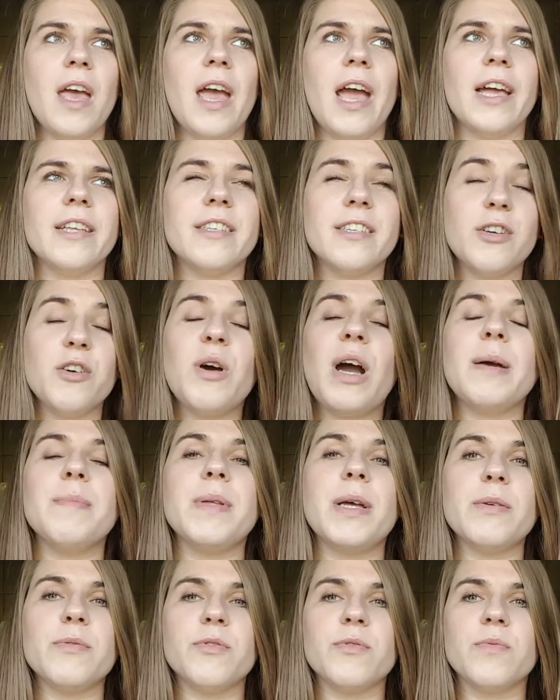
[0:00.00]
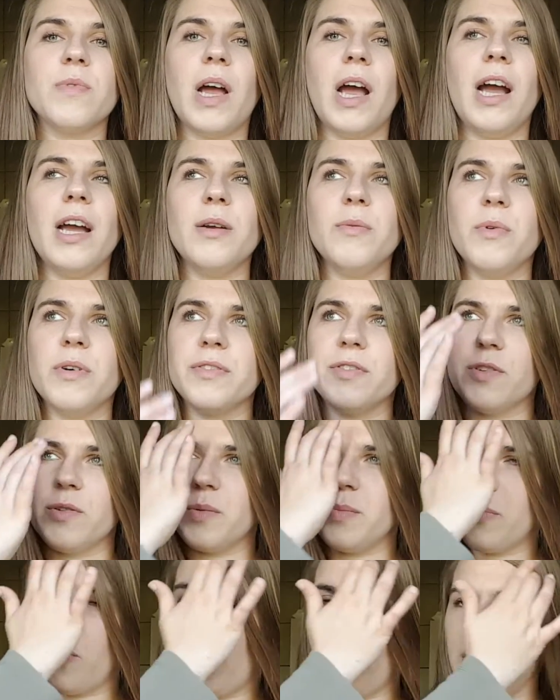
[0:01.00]
And so I want to
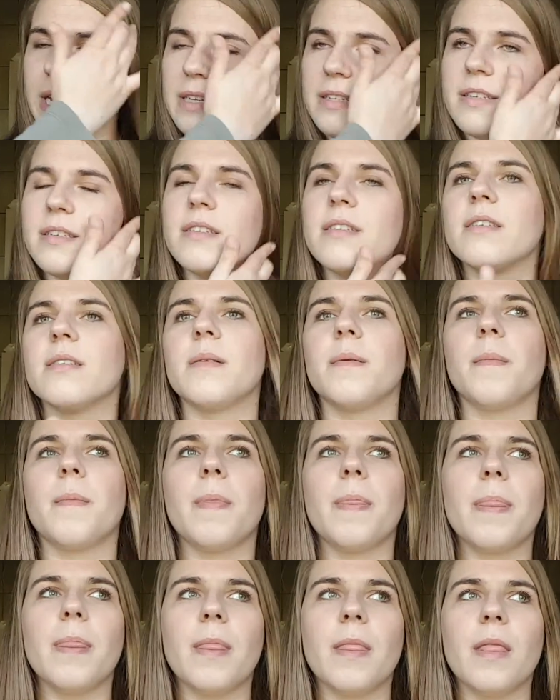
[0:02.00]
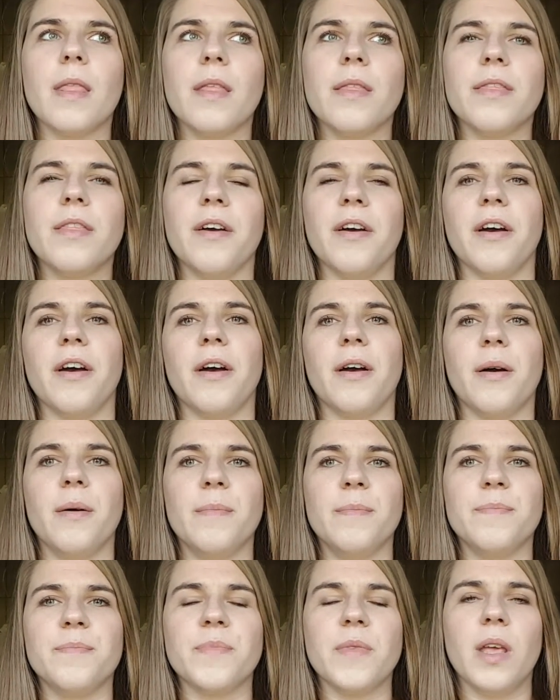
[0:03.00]
embrace
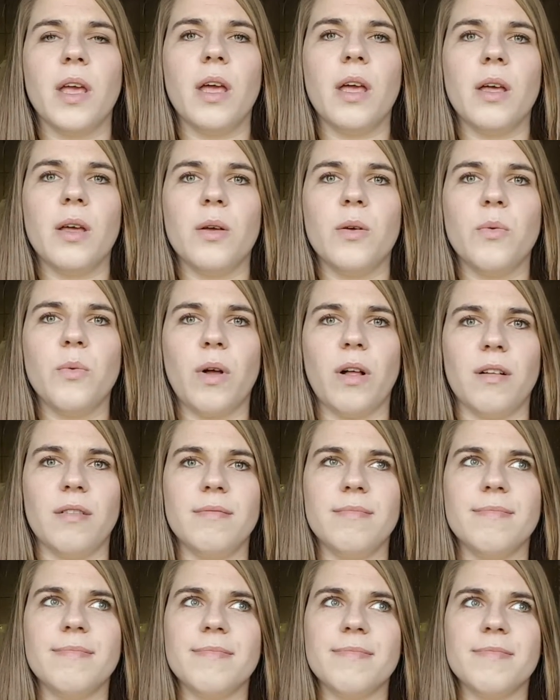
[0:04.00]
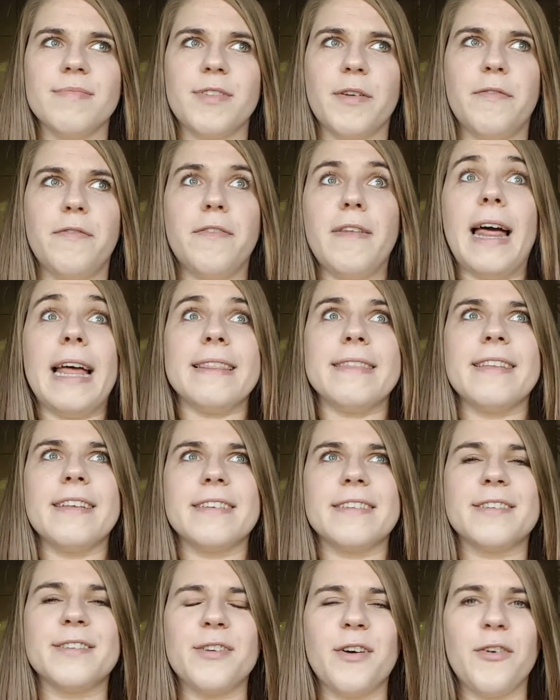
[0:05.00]
the
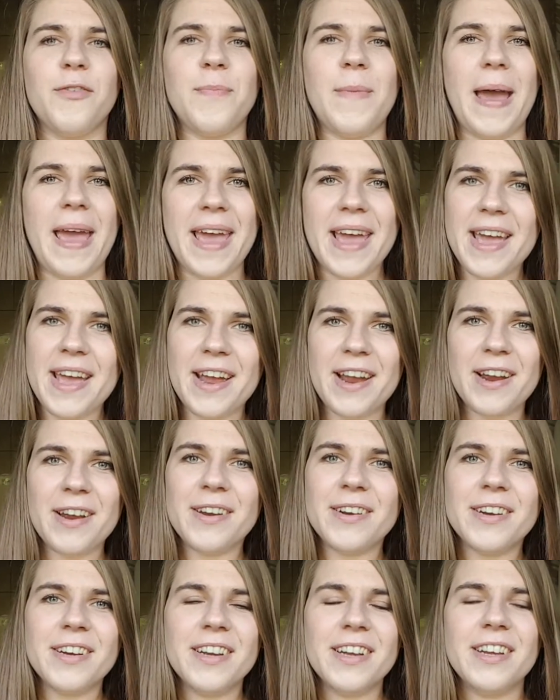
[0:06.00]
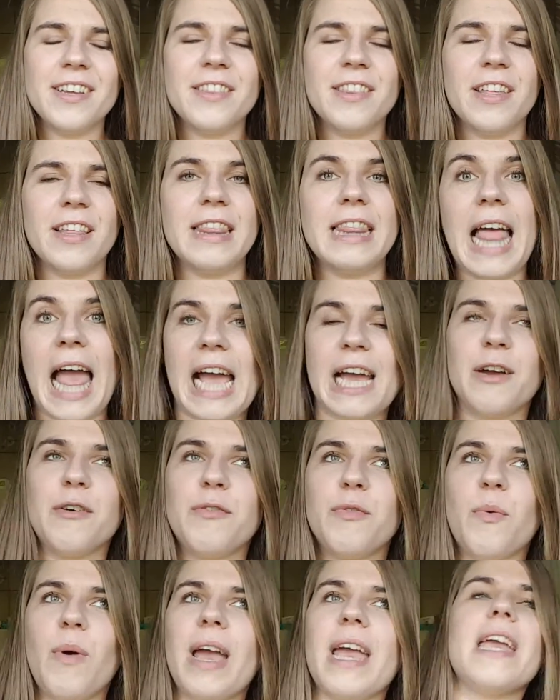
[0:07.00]
flatness of my hair, the lack
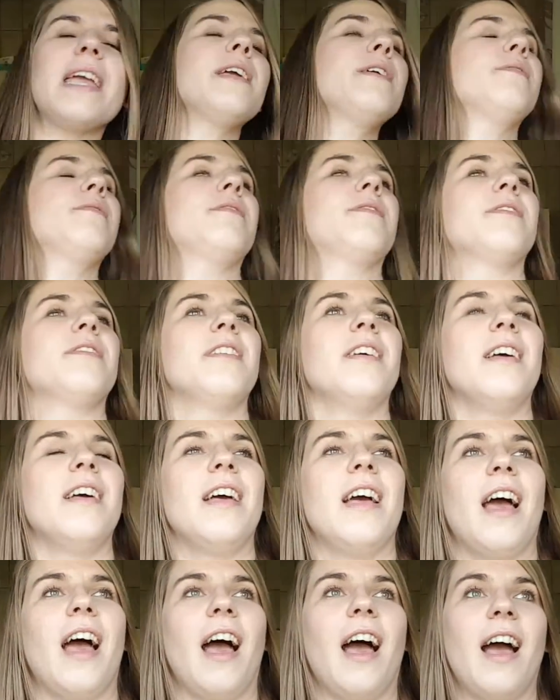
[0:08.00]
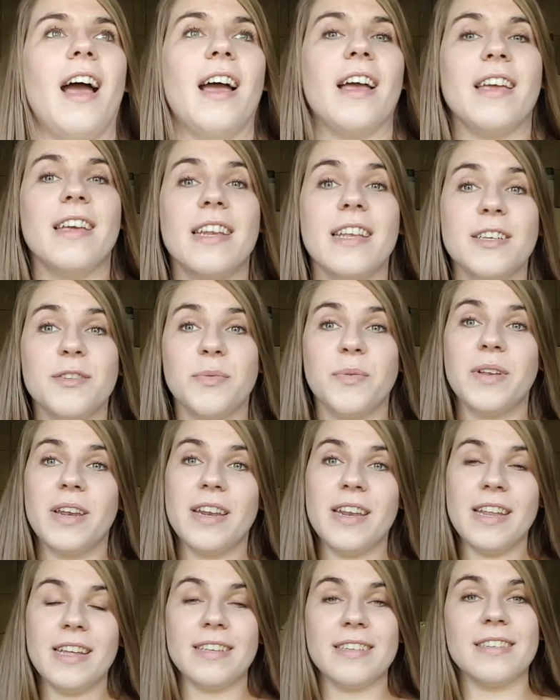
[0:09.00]
of waves. It is what it
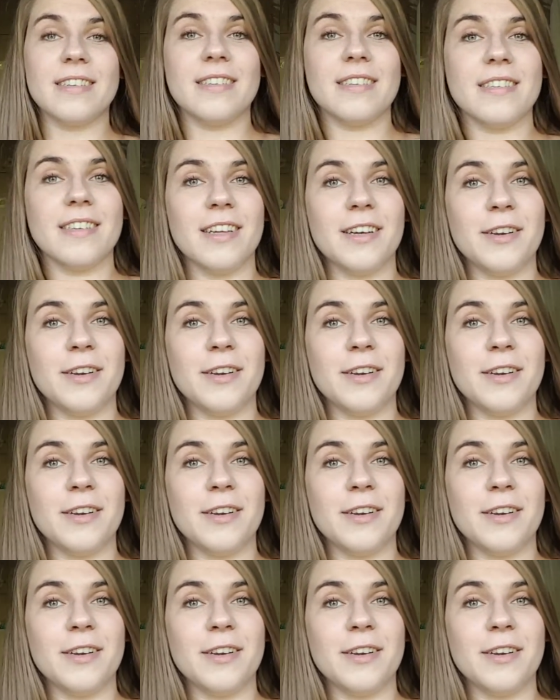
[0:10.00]
is,